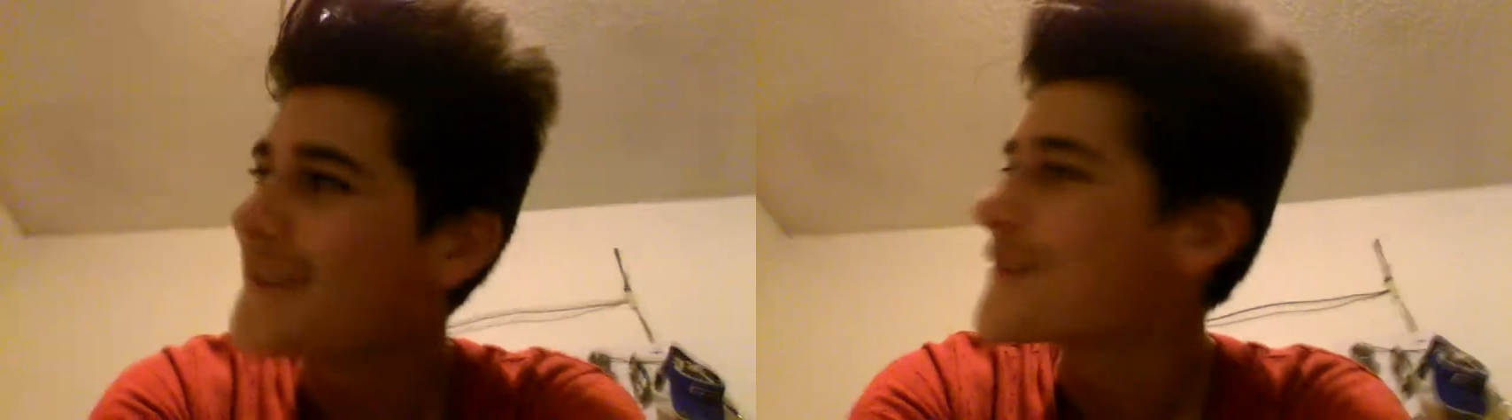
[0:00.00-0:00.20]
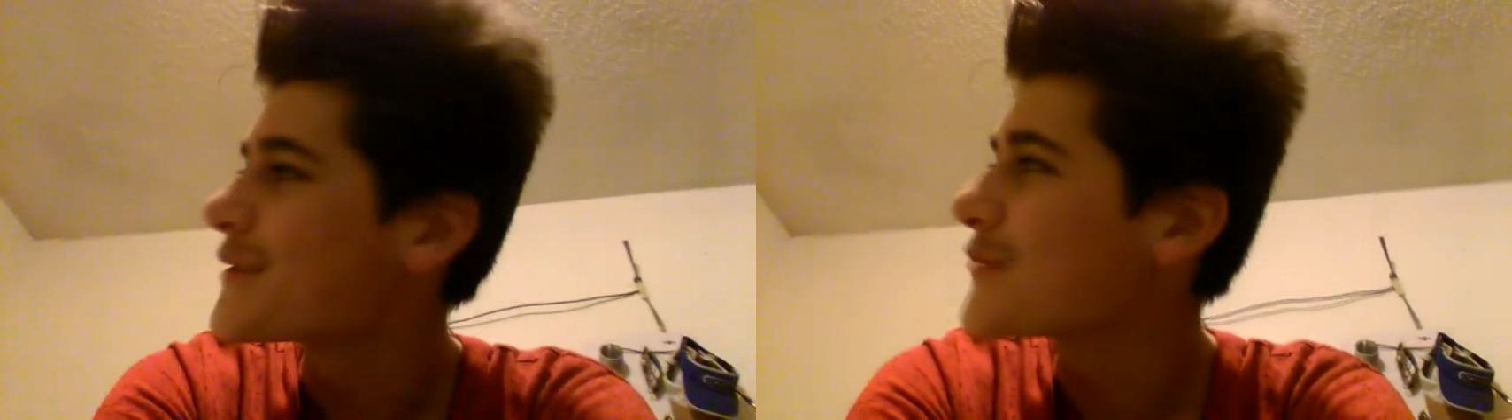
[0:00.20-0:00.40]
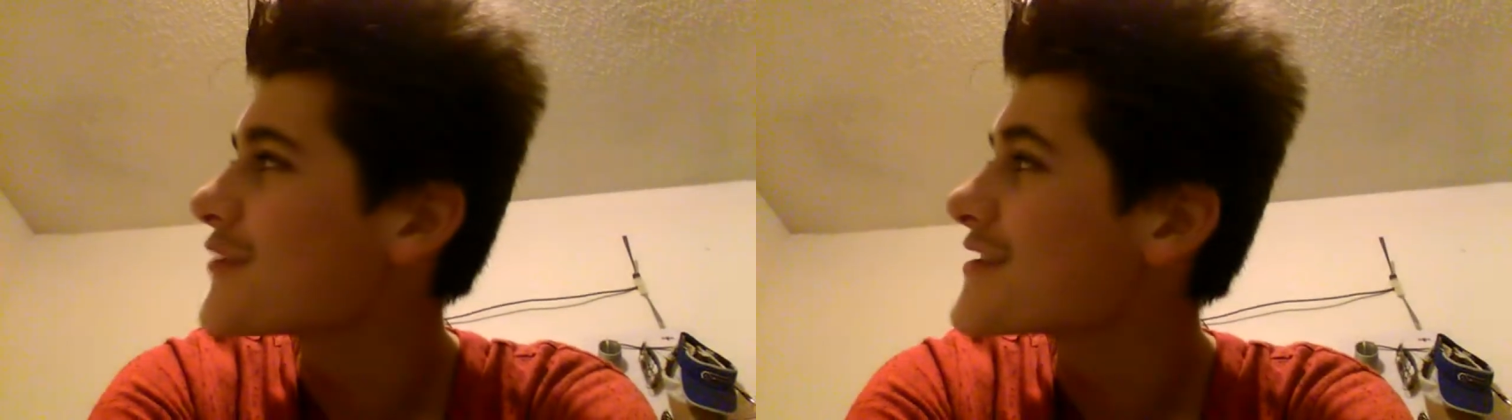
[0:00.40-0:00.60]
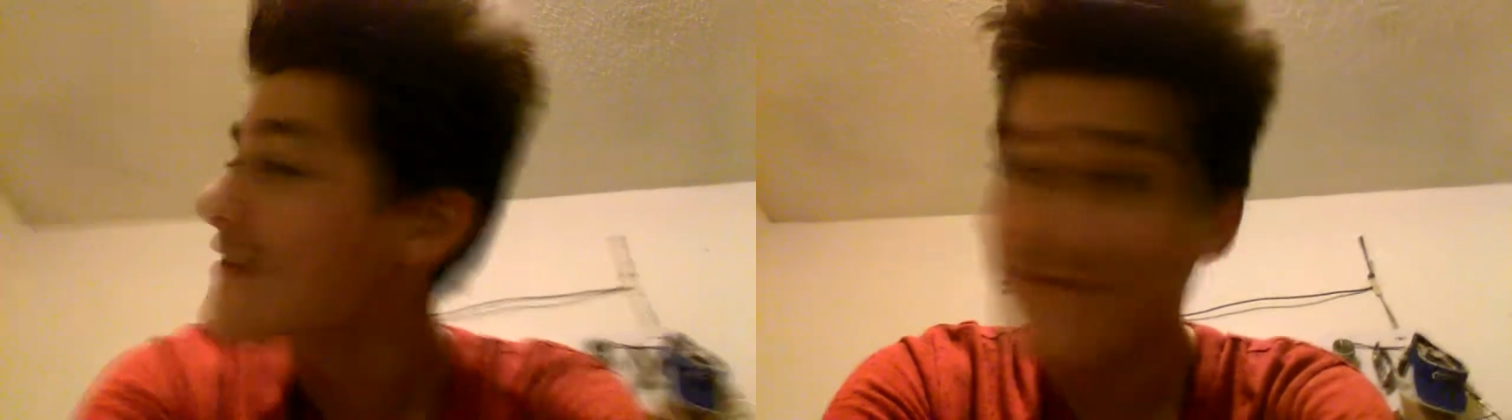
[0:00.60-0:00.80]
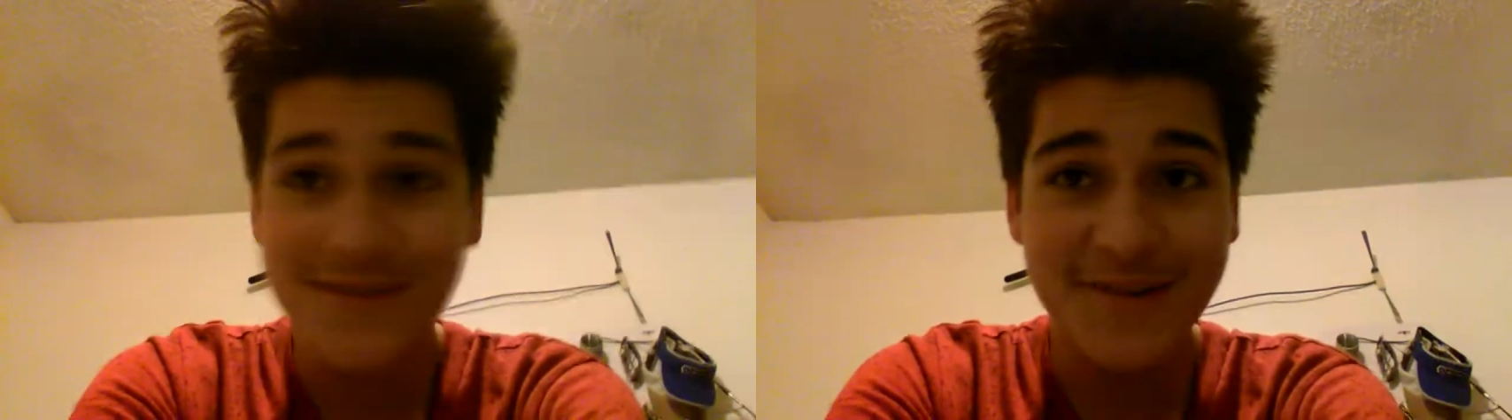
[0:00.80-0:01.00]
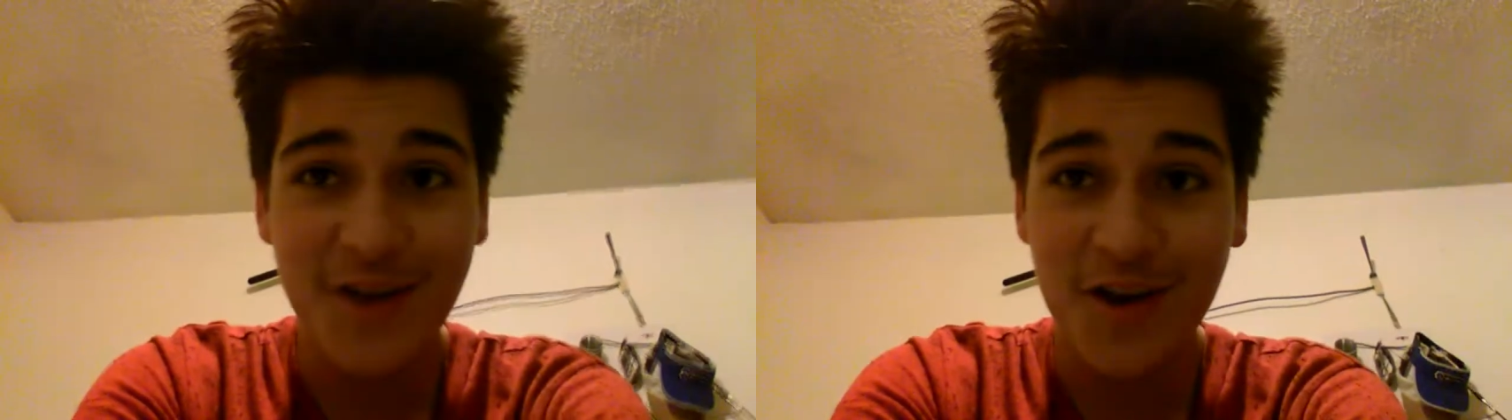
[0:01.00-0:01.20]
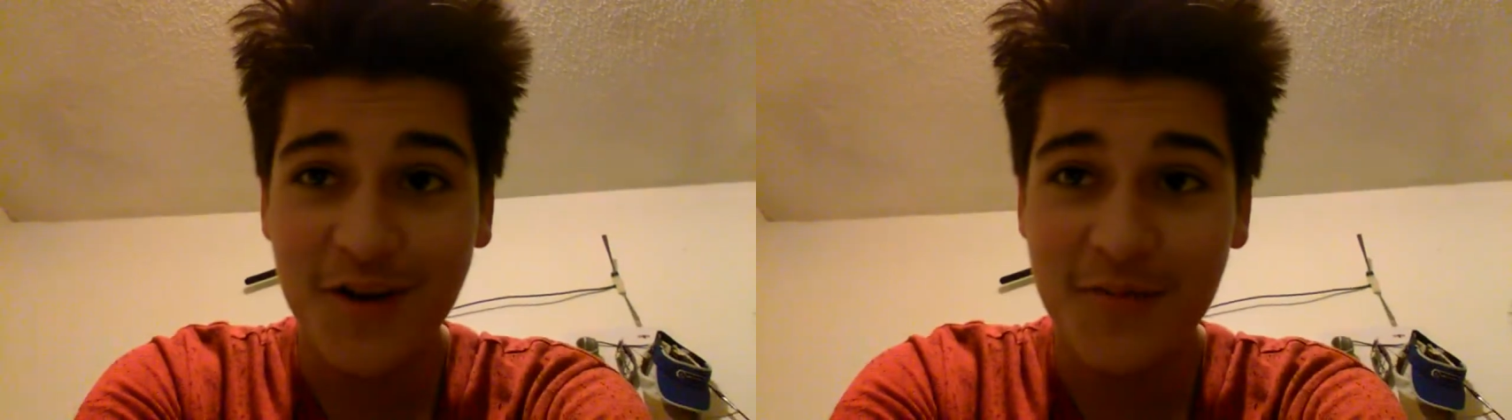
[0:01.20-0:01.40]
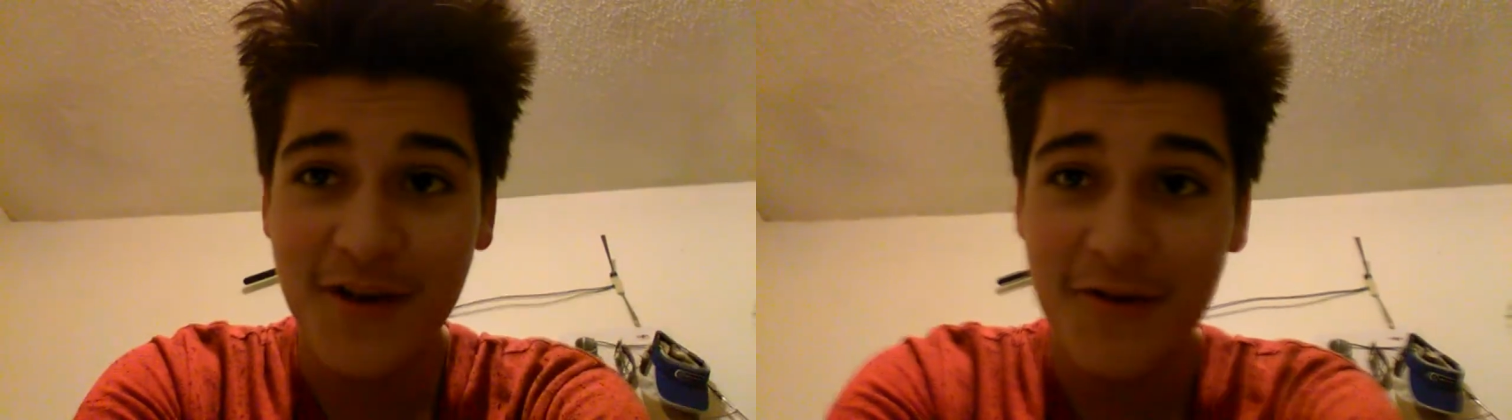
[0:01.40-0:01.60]
Something else to talk
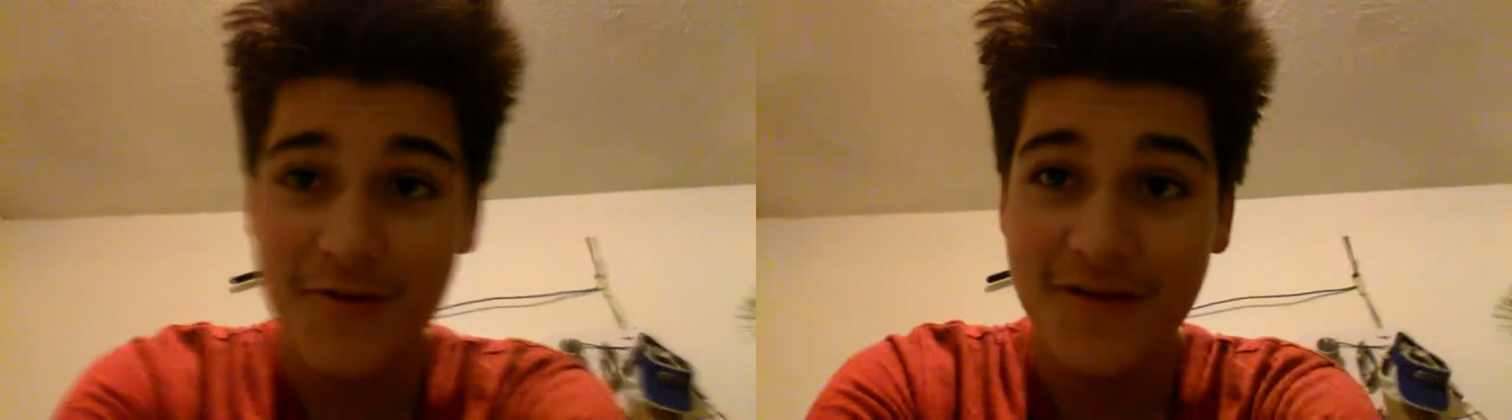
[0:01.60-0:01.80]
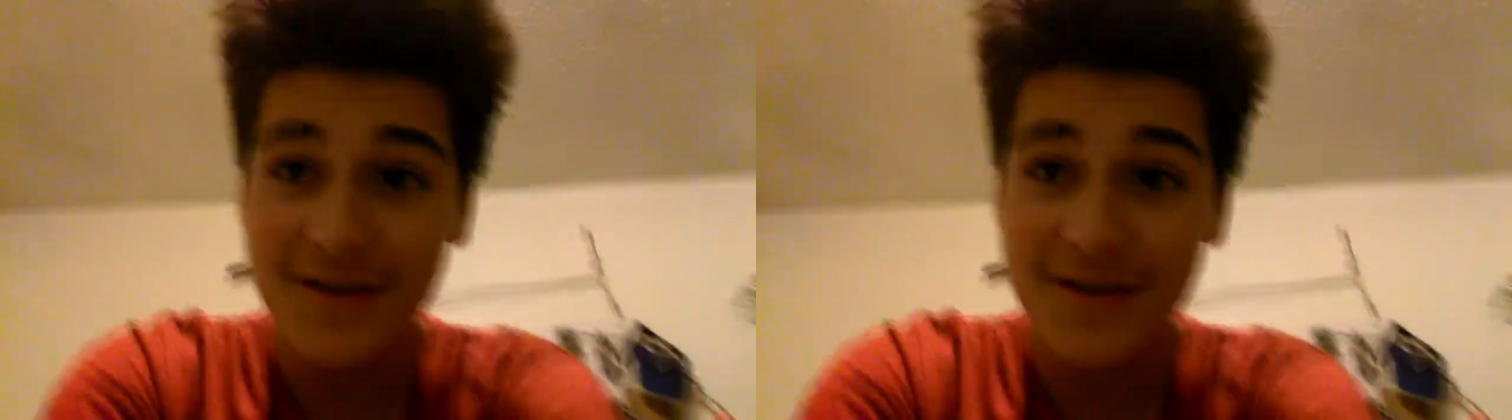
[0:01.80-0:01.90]
about.